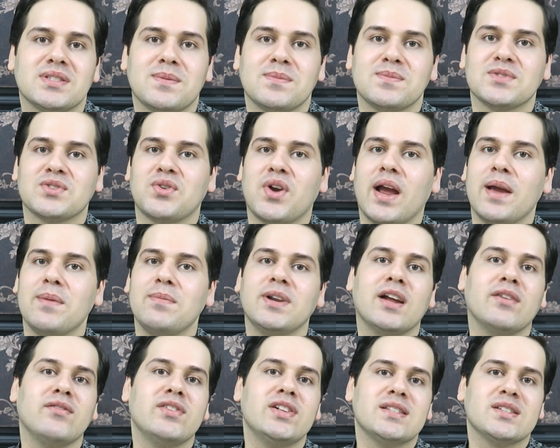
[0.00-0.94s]
to subscribe,
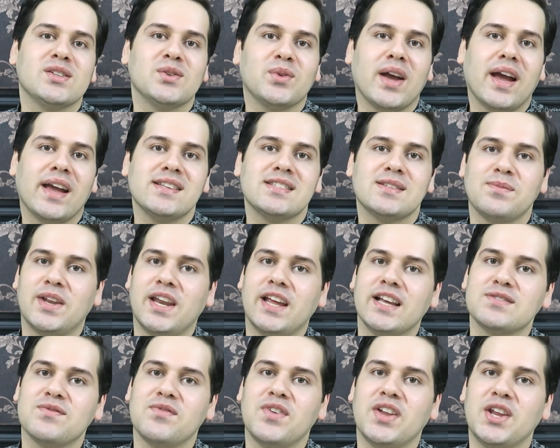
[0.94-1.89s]
and I will see you guys in my
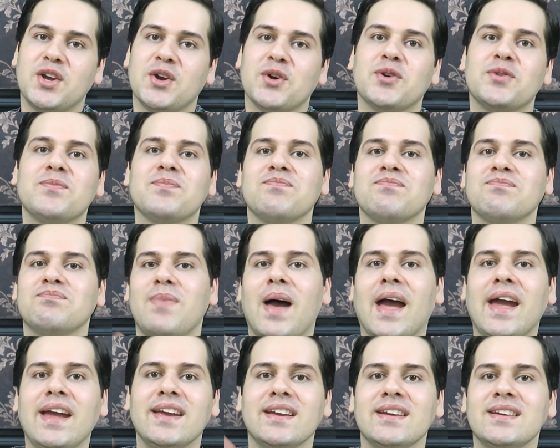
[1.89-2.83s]
next video.
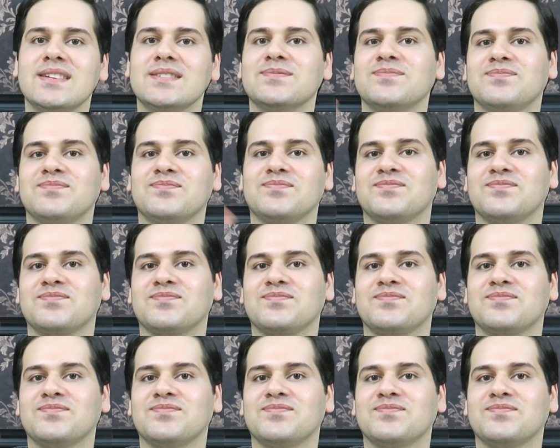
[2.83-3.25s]
Bye.